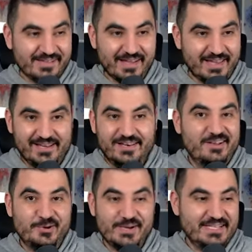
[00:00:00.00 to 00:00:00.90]
directly
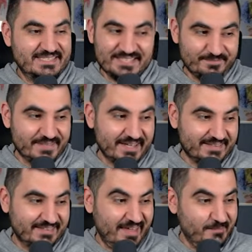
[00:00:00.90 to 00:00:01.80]
quick sim that
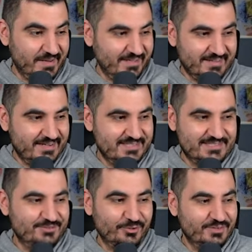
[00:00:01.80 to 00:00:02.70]
game. Like, there is
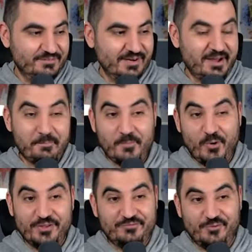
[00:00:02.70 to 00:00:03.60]
not even a point